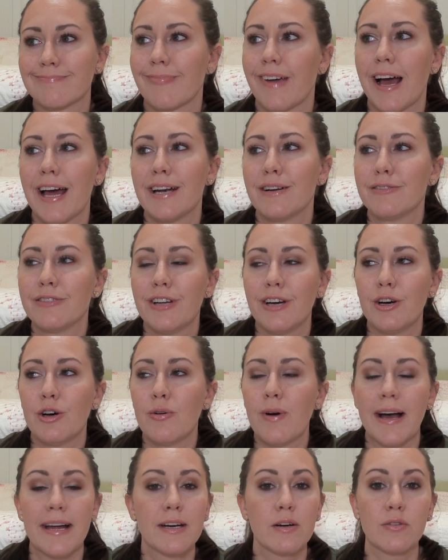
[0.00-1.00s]
I don't
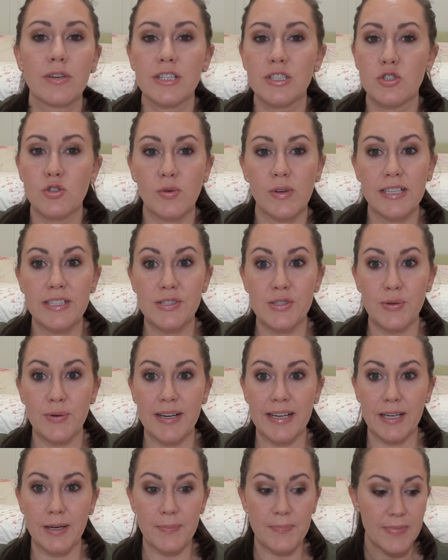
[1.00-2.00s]
know, I don't enjoy
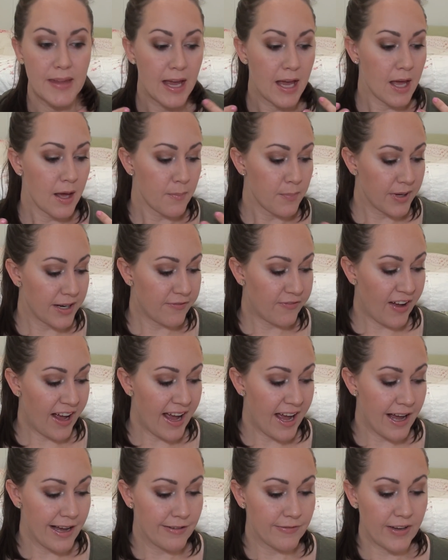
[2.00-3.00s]
doing them. But if I
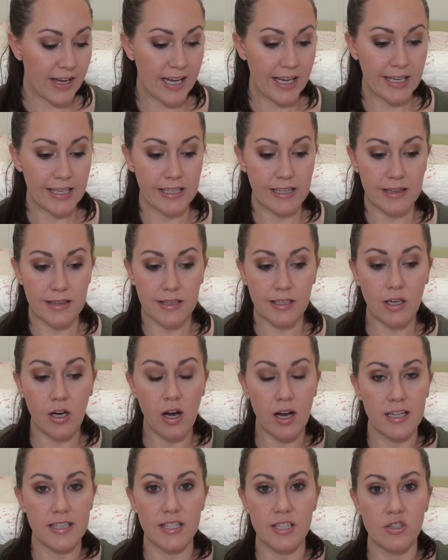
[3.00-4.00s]
have a
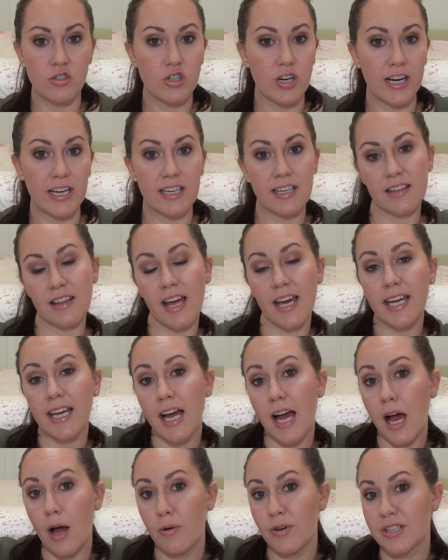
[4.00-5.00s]
concentrated, like,
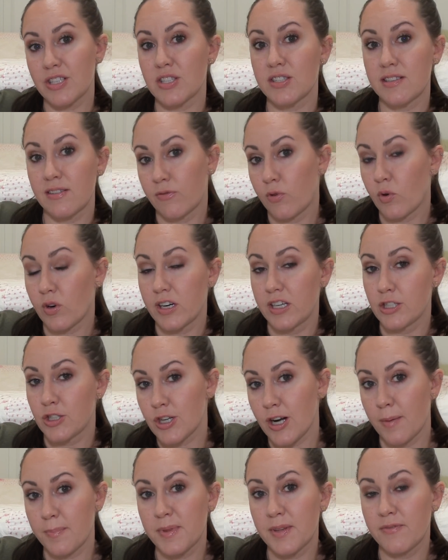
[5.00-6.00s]
I went to Sephora and
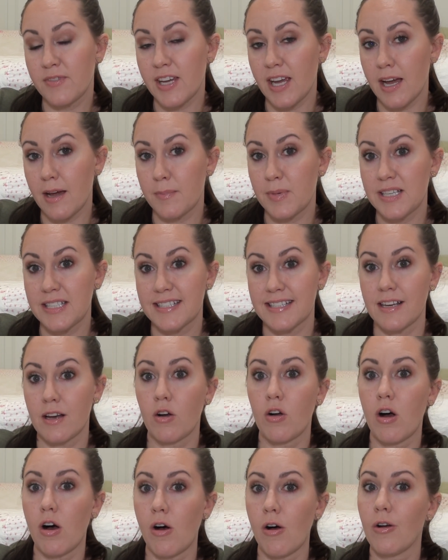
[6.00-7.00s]
shopped the VIB sale
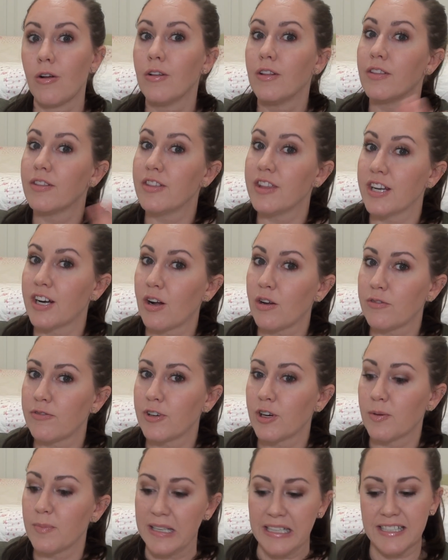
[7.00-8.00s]
haul, then I'll
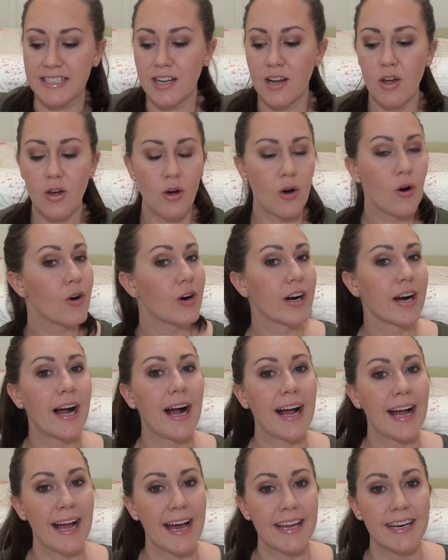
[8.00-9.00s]
film it. Or
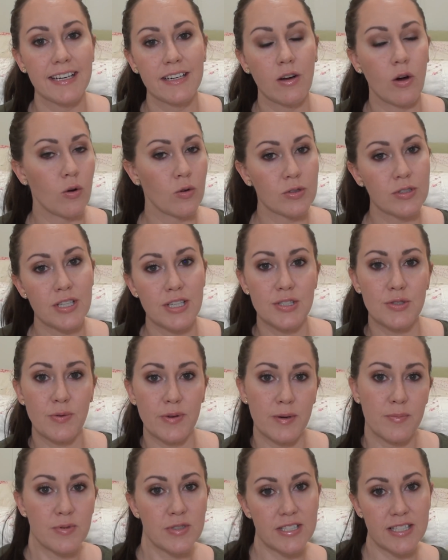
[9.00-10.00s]
I had an Ulta
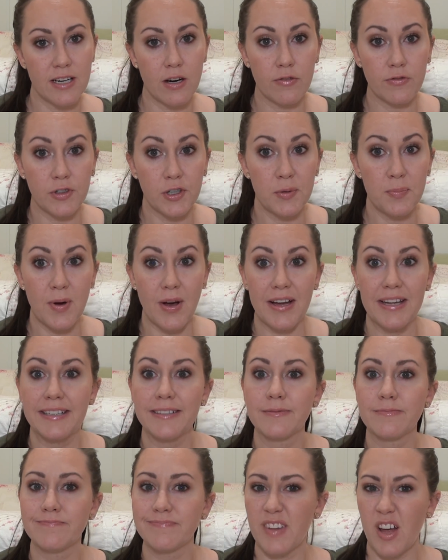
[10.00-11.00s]
20% off coupon,
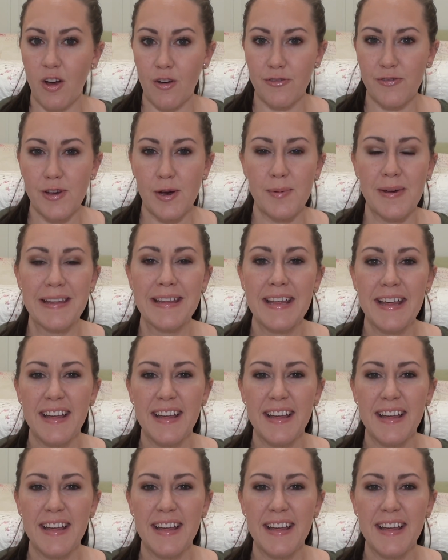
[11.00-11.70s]
I'll film it.